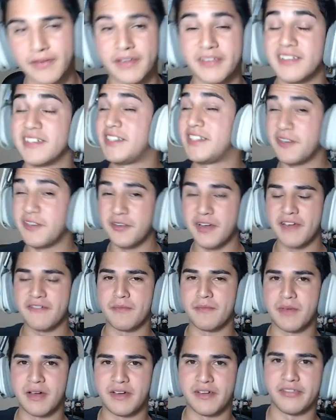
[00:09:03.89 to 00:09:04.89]
Unless you don't have a
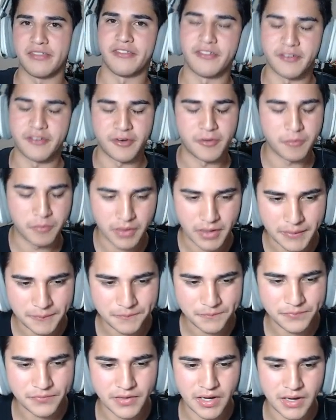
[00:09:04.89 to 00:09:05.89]
monster, but
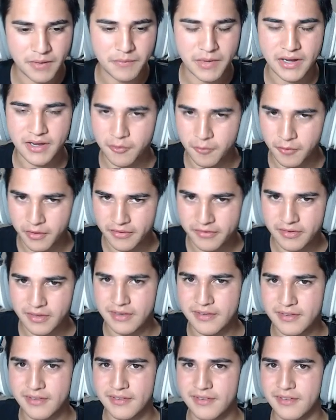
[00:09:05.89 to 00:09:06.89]
I'm not gonna risk
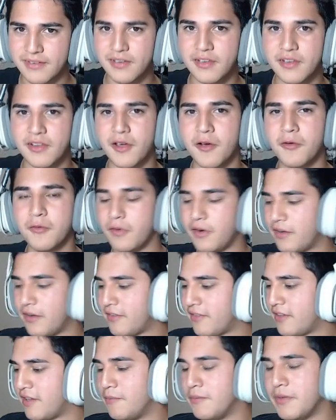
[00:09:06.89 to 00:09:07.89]
it. No
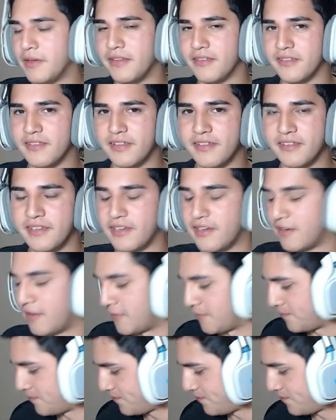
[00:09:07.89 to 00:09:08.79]
risky business here.